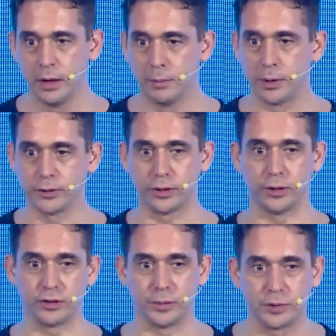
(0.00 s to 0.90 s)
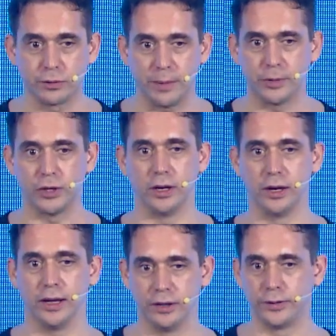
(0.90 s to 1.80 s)
but also the
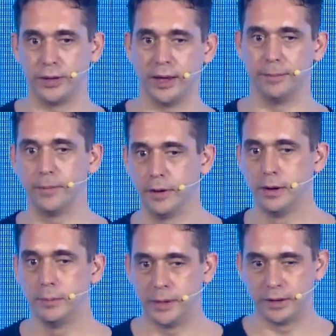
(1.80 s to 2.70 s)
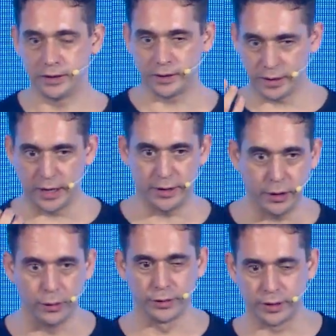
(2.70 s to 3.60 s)
subscription is for them, because it
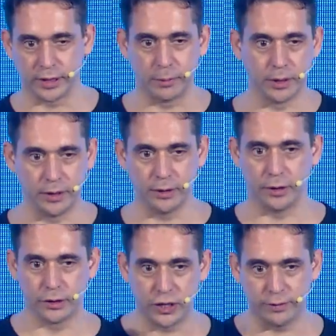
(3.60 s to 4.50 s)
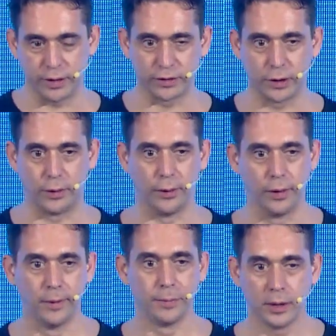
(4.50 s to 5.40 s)
knows that they want to achieve this
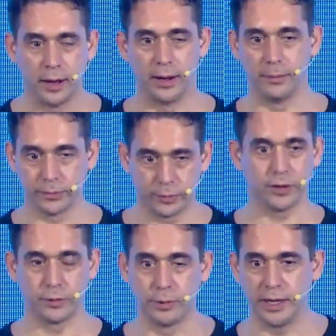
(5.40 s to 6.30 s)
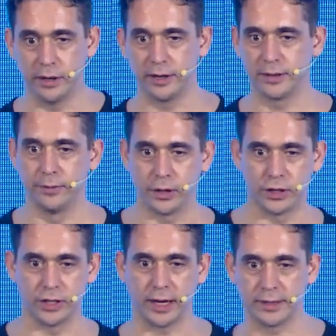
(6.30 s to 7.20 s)
goal. That's a really nice
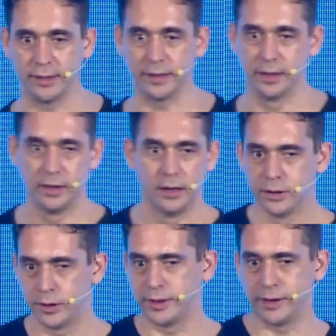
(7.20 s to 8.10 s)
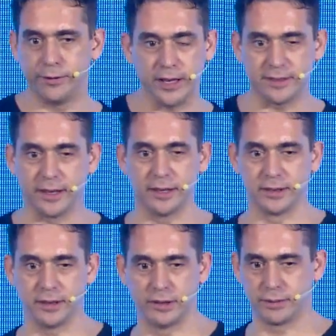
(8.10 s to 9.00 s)
conversion tactic. So I think Fastic
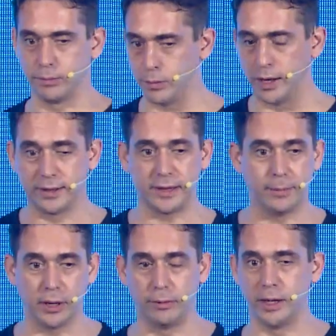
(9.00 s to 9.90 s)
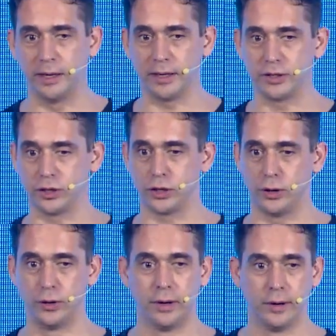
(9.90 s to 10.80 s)
is an example I really like to
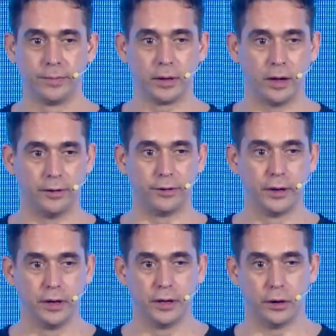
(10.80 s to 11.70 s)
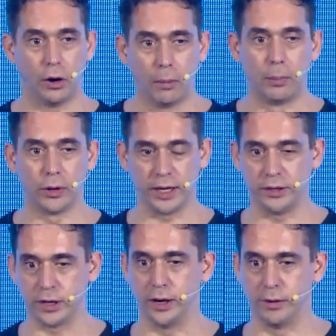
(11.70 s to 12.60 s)
show of onboarding
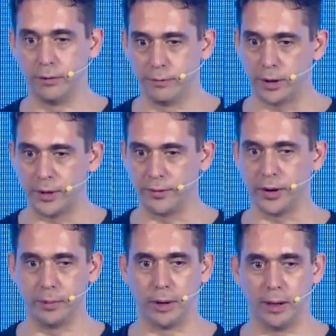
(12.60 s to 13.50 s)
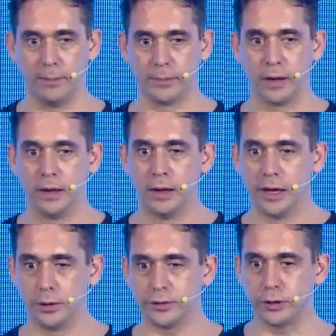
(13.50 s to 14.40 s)
done very, very well.
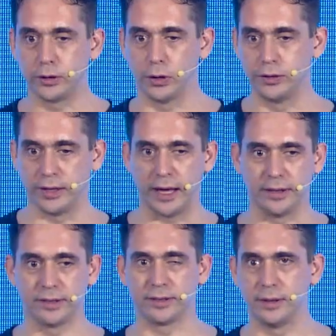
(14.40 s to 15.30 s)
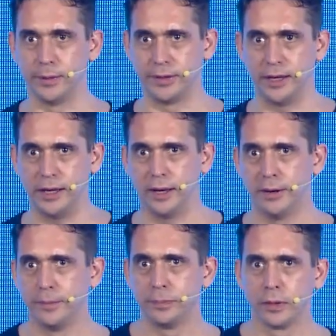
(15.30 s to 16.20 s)
It also goes against some of the
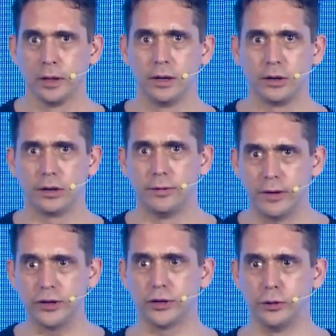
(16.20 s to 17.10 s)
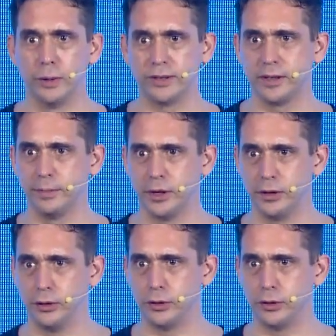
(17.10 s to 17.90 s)
conventional wisdom that you